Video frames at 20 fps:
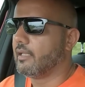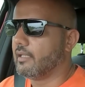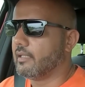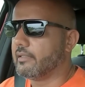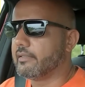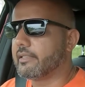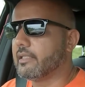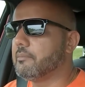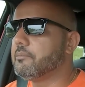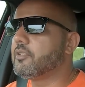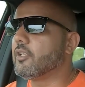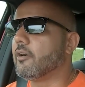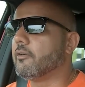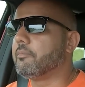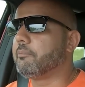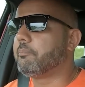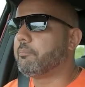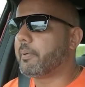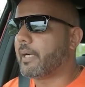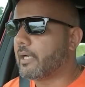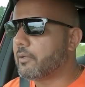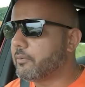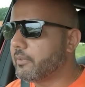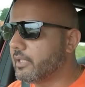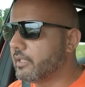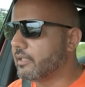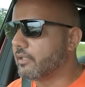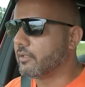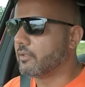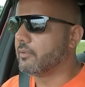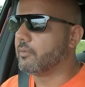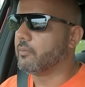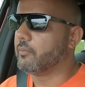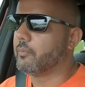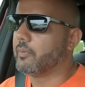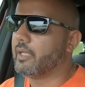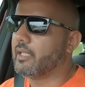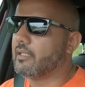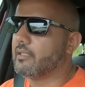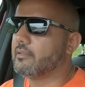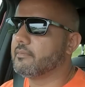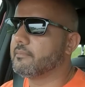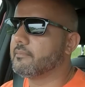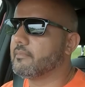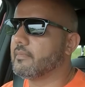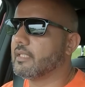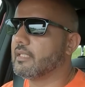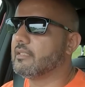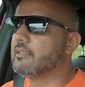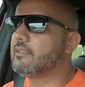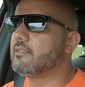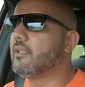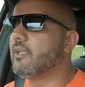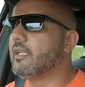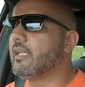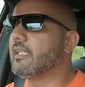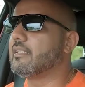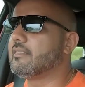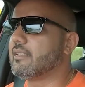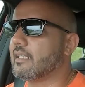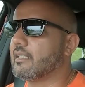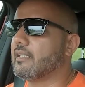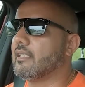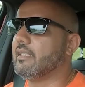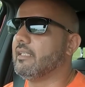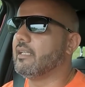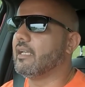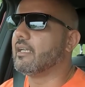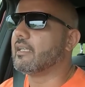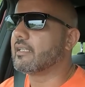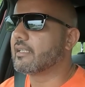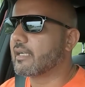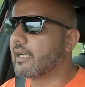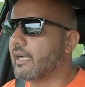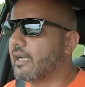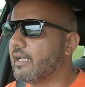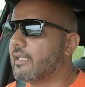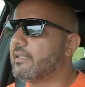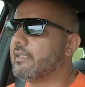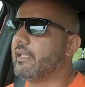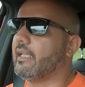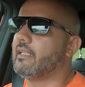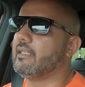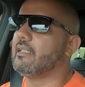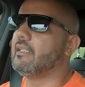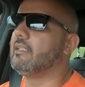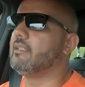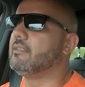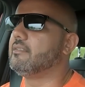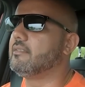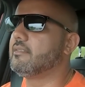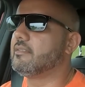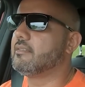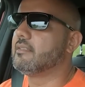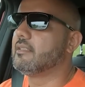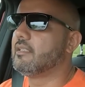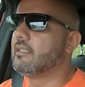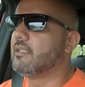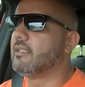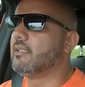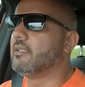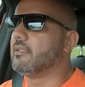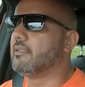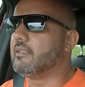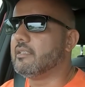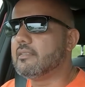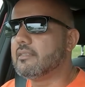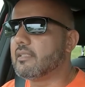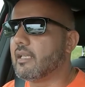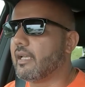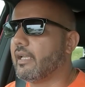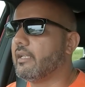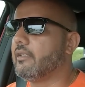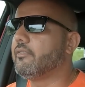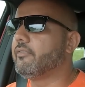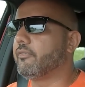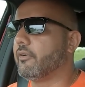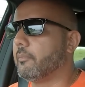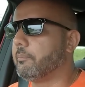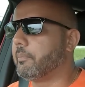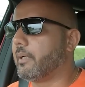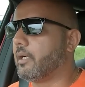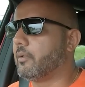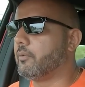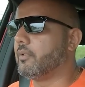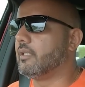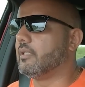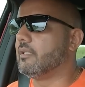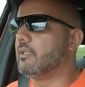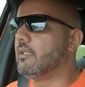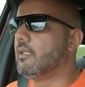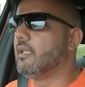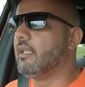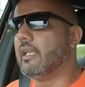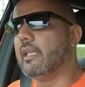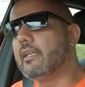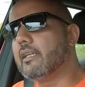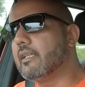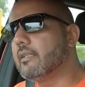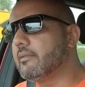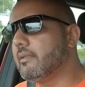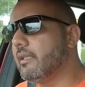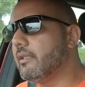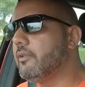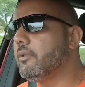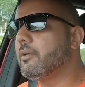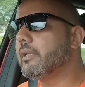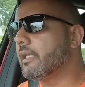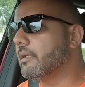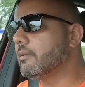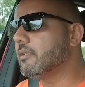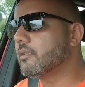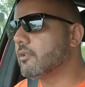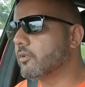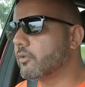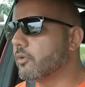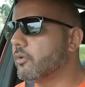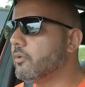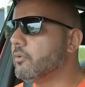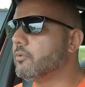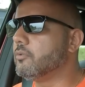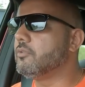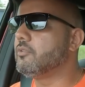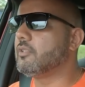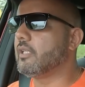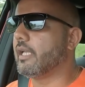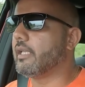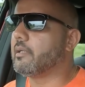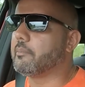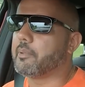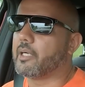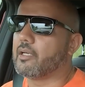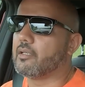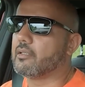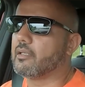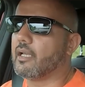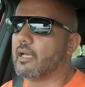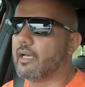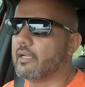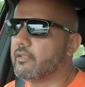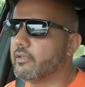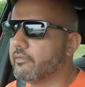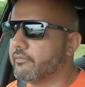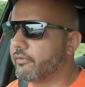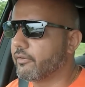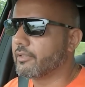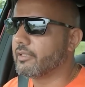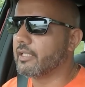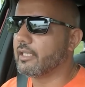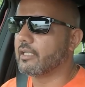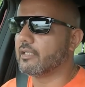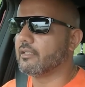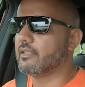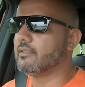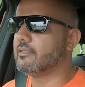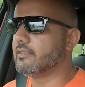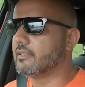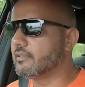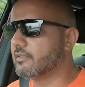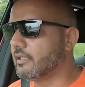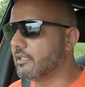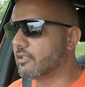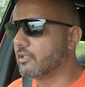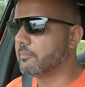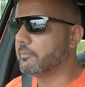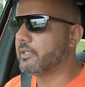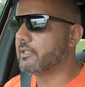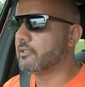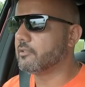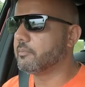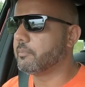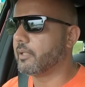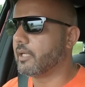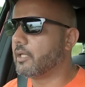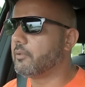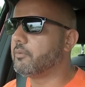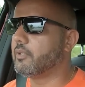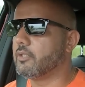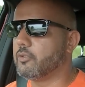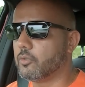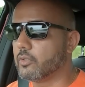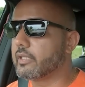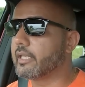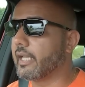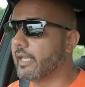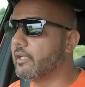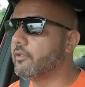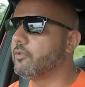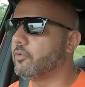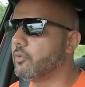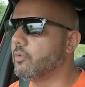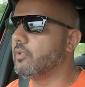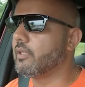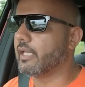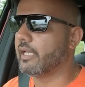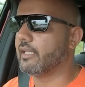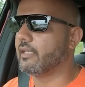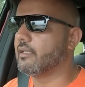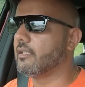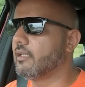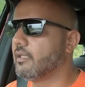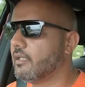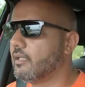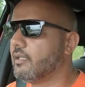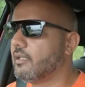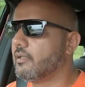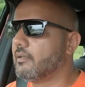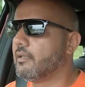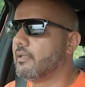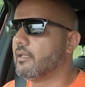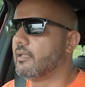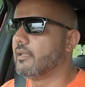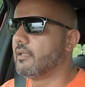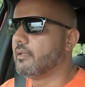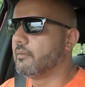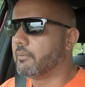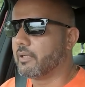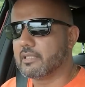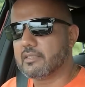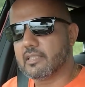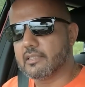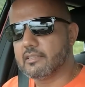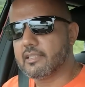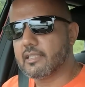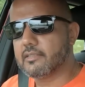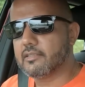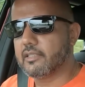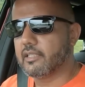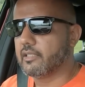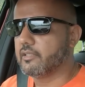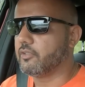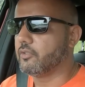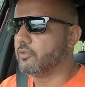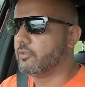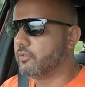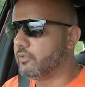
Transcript: In terms of power though, well, it's not exactly a car that is designed for power. You can cruise at about 140, 160 kilometers per hour. You can do that, but I suggest that you